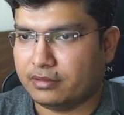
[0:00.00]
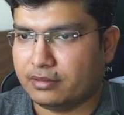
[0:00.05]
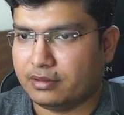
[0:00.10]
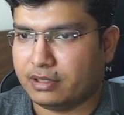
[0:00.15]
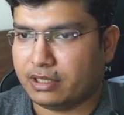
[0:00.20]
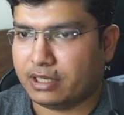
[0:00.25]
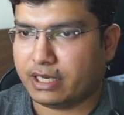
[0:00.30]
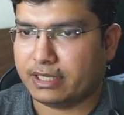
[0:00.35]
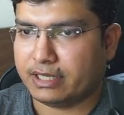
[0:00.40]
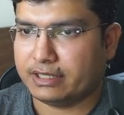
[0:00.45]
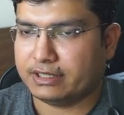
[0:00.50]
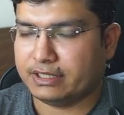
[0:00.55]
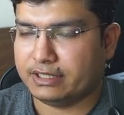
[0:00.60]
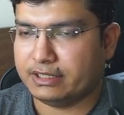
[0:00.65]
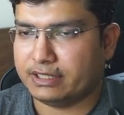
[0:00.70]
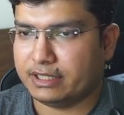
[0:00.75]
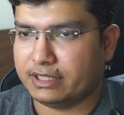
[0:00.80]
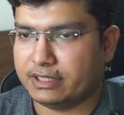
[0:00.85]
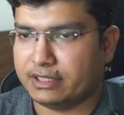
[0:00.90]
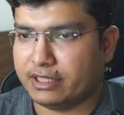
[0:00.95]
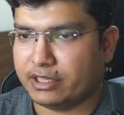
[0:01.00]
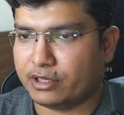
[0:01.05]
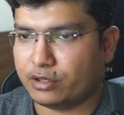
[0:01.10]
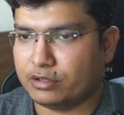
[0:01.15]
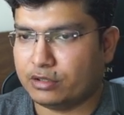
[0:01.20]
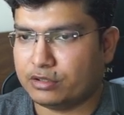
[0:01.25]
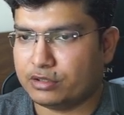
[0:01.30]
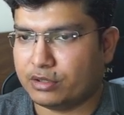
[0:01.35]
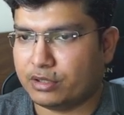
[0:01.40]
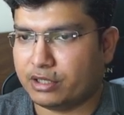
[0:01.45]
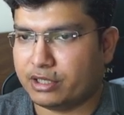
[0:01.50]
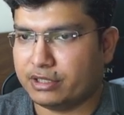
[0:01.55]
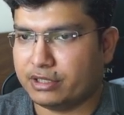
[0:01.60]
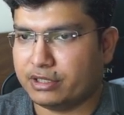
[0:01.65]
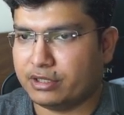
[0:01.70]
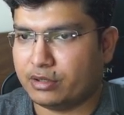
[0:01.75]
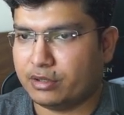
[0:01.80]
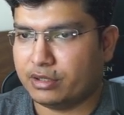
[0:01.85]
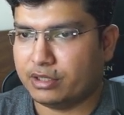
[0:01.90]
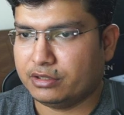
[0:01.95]
I see that they are also not in
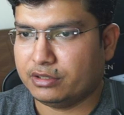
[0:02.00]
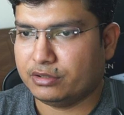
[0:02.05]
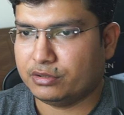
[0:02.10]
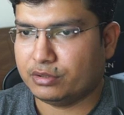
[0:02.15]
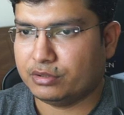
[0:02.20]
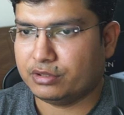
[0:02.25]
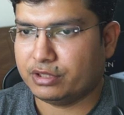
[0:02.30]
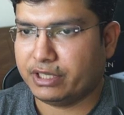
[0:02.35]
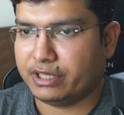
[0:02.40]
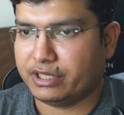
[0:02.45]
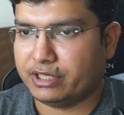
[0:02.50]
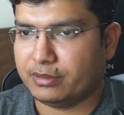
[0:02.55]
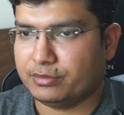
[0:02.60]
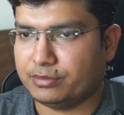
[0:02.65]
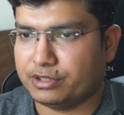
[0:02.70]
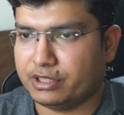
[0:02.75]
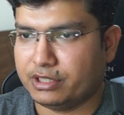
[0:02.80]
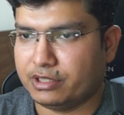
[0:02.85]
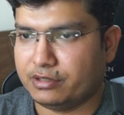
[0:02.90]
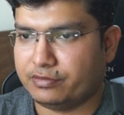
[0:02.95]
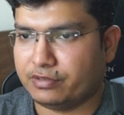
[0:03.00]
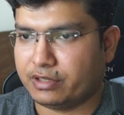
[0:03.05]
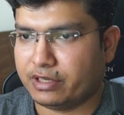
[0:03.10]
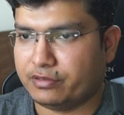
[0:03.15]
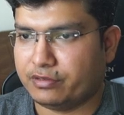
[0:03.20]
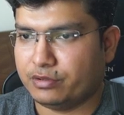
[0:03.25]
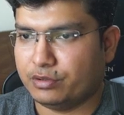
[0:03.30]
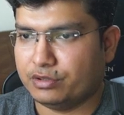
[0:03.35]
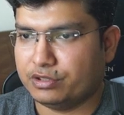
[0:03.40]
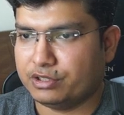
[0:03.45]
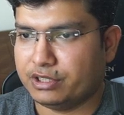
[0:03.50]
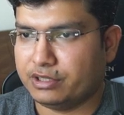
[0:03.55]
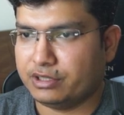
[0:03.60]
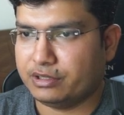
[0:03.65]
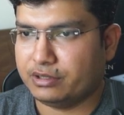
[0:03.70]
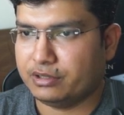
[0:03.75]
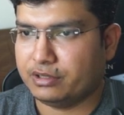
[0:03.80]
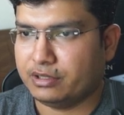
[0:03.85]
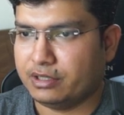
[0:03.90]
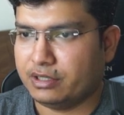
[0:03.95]
the order. So 3 comes here, 5 goes here,
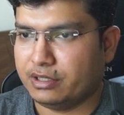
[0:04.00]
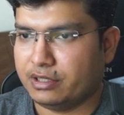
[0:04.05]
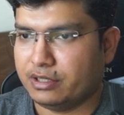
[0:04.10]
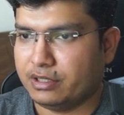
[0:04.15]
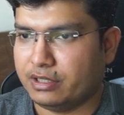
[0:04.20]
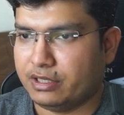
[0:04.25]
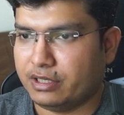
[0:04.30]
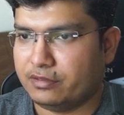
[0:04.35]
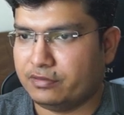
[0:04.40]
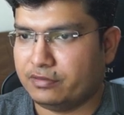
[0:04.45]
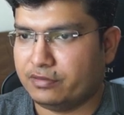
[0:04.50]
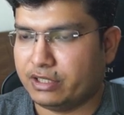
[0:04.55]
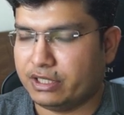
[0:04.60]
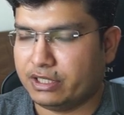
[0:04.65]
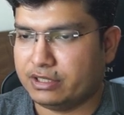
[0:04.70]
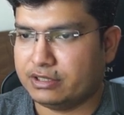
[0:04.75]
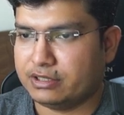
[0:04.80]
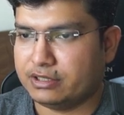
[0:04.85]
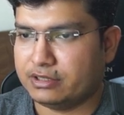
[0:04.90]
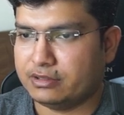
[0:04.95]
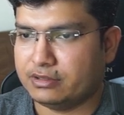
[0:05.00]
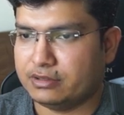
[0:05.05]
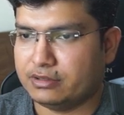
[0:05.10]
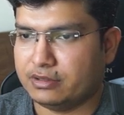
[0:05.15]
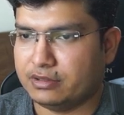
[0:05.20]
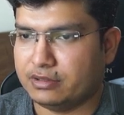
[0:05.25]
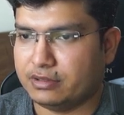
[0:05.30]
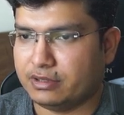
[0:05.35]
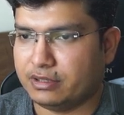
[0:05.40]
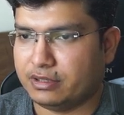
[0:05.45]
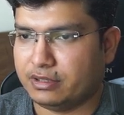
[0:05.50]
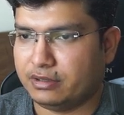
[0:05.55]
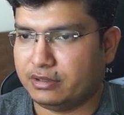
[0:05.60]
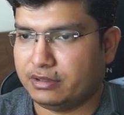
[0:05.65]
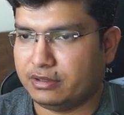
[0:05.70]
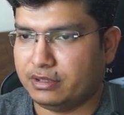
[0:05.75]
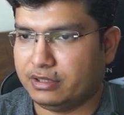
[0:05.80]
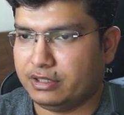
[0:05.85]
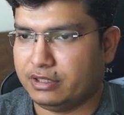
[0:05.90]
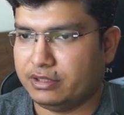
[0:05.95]
and 1 is
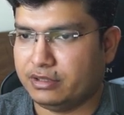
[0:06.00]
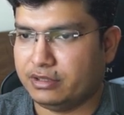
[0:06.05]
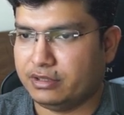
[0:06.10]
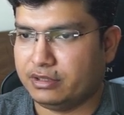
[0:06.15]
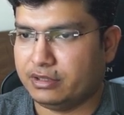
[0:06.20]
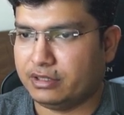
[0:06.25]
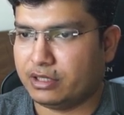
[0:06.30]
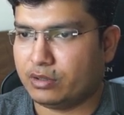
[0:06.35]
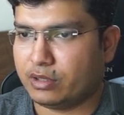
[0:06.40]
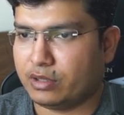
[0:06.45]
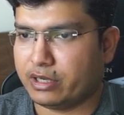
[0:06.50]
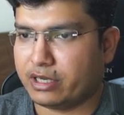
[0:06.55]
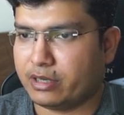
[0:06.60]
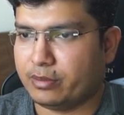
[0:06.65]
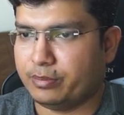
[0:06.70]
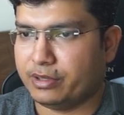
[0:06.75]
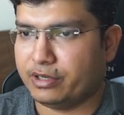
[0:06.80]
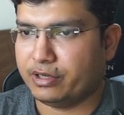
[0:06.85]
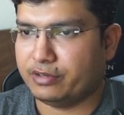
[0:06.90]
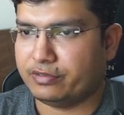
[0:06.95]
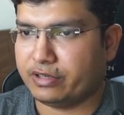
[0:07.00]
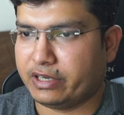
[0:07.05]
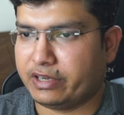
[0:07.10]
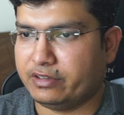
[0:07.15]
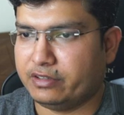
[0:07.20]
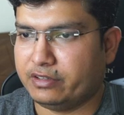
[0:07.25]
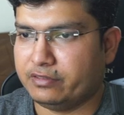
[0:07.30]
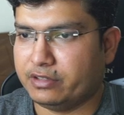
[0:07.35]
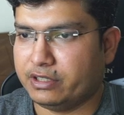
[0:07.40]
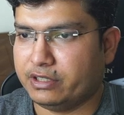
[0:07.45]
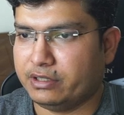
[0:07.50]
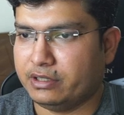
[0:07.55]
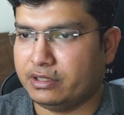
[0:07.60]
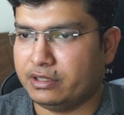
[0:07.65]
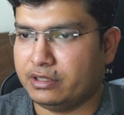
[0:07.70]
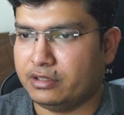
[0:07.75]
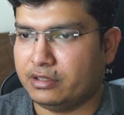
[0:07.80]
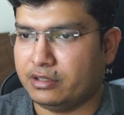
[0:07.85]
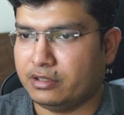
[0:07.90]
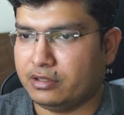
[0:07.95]
here. Now I compare 5 and 1.
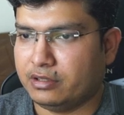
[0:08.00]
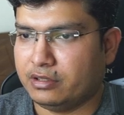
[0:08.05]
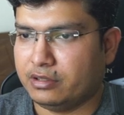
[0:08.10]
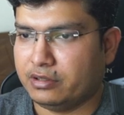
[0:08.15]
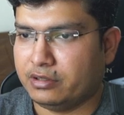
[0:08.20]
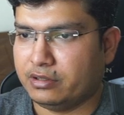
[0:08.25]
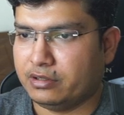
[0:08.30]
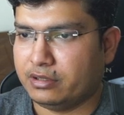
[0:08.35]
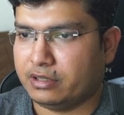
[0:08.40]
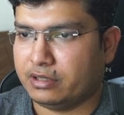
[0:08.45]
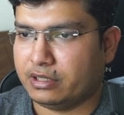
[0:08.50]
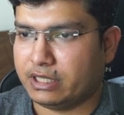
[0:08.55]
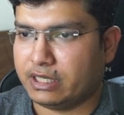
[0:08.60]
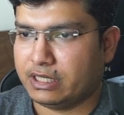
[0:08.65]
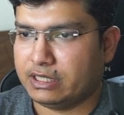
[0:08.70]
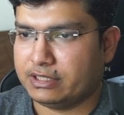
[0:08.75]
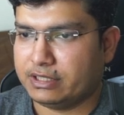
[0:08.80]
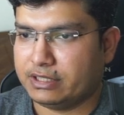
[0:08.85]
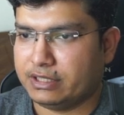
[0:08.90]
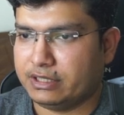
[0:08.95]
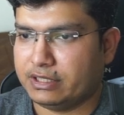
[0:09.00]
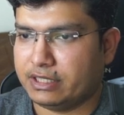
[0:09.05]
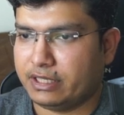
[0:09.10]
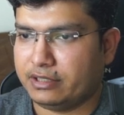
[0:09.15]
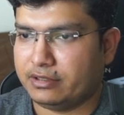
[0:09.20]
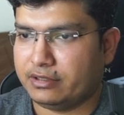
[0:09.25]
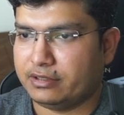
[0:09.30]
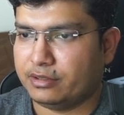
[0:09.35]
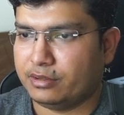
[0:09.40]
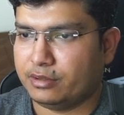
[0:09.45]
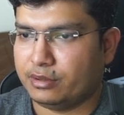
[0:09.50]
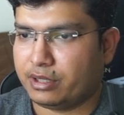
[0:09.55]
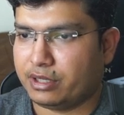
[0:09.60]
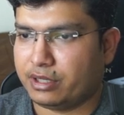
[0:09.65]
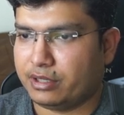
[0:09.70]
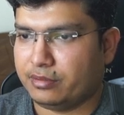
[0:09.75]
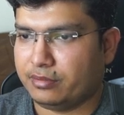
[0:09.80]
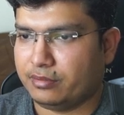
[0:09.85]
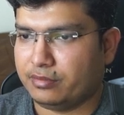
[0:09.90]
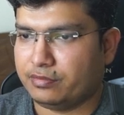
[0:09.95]
I'll see that
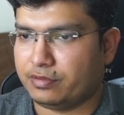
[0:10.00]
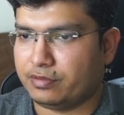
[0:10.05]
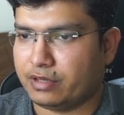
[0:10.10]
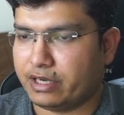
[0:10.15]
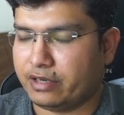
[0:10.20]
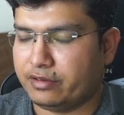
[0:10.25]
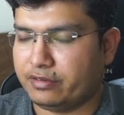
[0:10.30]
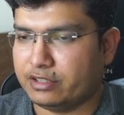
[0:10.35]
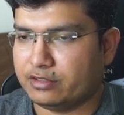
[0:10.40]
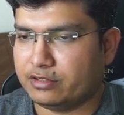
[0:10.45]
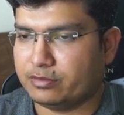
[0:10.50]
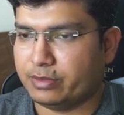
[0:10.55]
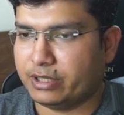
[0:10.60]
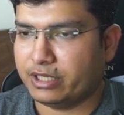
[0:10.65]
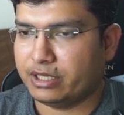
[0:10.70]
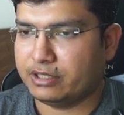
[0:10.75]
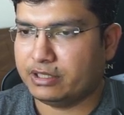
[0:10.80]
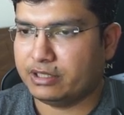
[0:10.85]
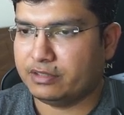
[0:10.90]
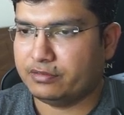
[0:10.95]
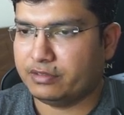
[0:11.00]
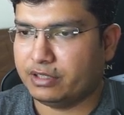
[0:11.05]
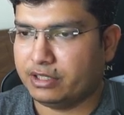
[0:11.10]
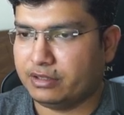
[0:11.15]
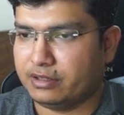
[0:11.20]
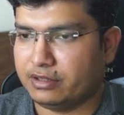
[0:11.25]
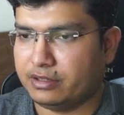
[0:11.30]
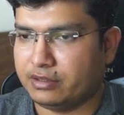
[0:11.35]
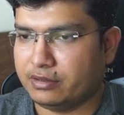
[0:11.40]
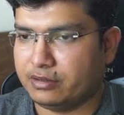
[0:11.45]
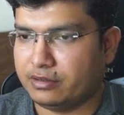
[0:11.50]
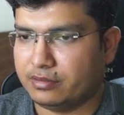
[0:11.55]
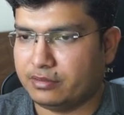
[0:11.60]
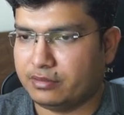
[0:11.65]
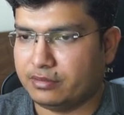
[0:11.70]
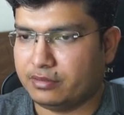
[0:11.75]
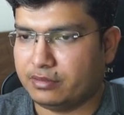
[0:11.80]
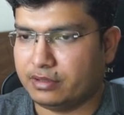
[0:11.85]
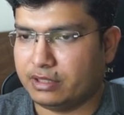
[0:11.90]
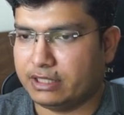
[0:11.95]
okay, 5 is bigger than 1.
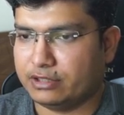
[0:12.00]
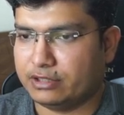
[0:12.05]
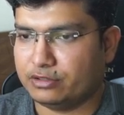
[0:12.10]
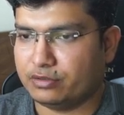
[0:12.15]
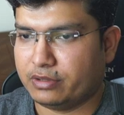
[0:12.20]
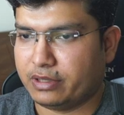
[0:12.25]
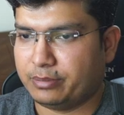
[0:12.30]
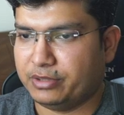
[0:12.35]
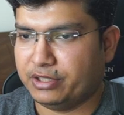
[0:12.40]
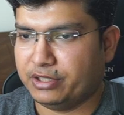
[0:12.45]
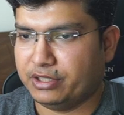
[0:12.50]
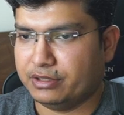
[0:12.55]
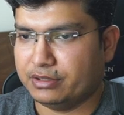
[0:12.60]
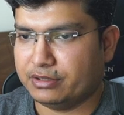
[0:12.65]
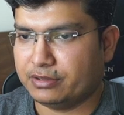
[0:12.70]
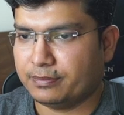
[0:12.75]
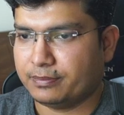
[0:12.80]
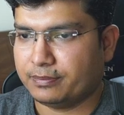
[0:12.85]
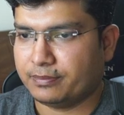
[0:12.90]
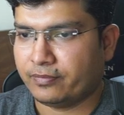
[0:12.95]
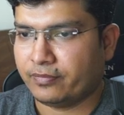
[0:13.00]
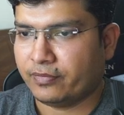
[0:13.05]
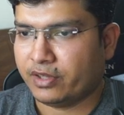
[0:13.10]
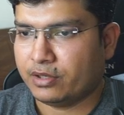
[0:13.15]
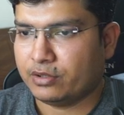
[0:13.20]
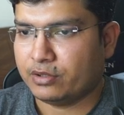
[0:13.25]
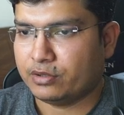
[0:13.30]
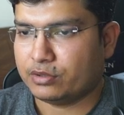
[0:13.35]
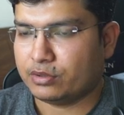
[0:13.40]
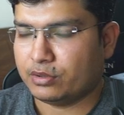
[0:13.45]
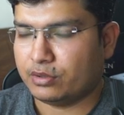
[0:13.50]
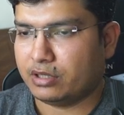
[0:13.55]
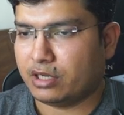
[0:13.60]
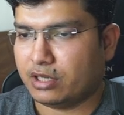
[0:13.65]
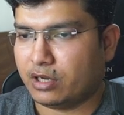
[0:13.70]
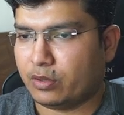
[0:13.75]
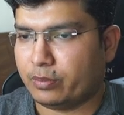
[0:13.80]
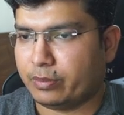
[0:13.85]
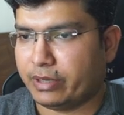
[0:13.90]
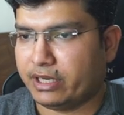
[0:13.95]
Let's swap these. So
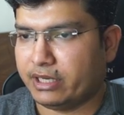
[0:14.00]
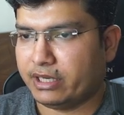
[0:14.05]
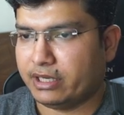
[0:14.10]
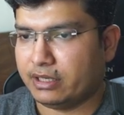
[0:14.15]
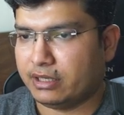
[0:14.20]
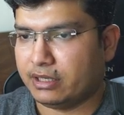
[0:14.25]
now my